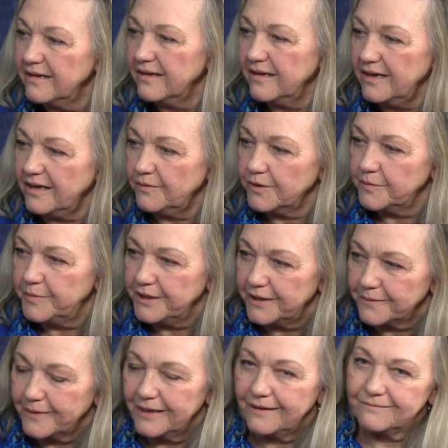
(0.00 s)
It would be
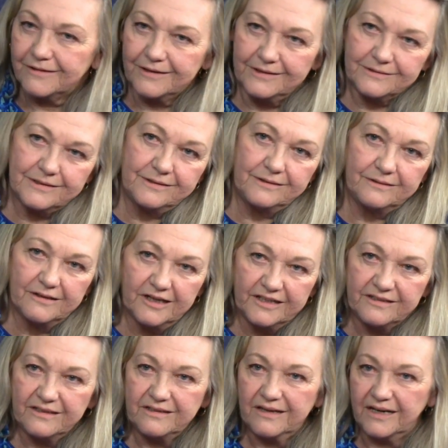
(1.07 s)
around
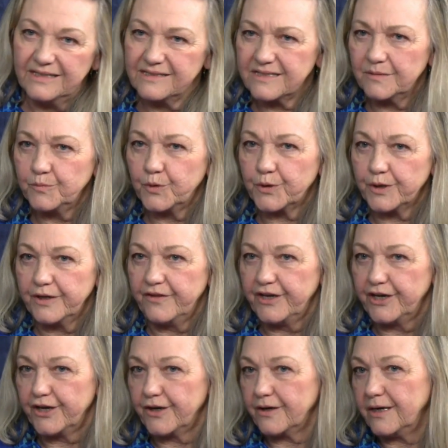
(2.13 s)
1999, somewhere in
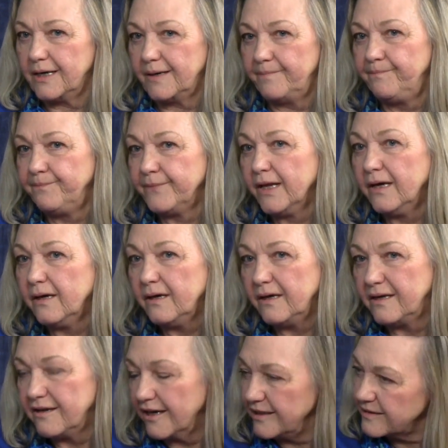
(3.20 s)
there. Um, okay. Um, in
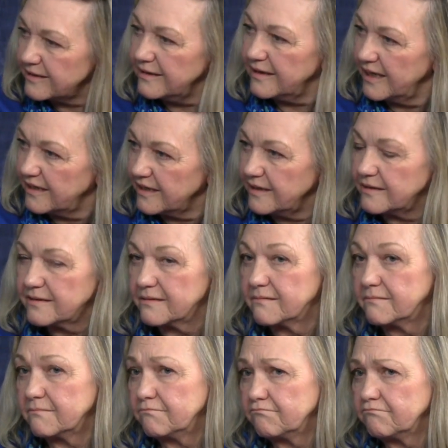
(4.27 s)
1980,
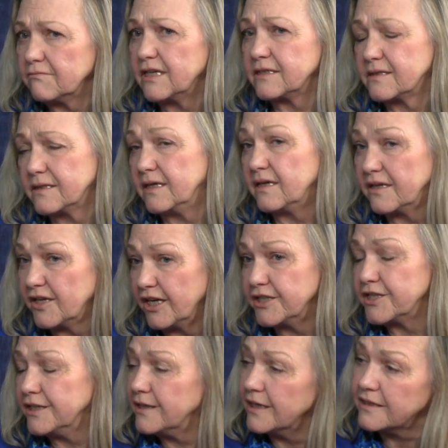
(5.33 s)
let's see, in
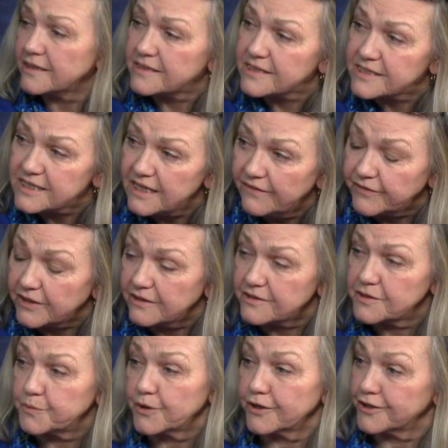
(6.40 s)
1987 is
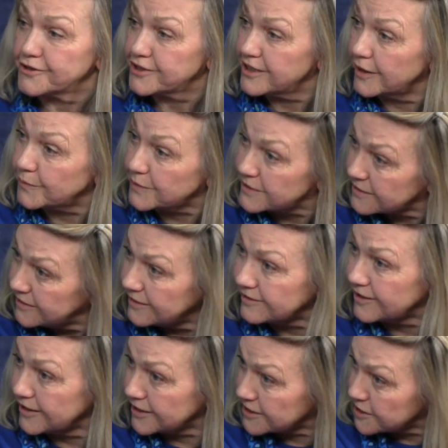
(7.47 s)
when our son was killed
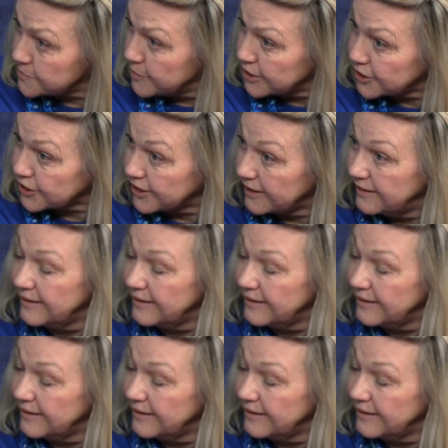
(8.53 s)
on his mission,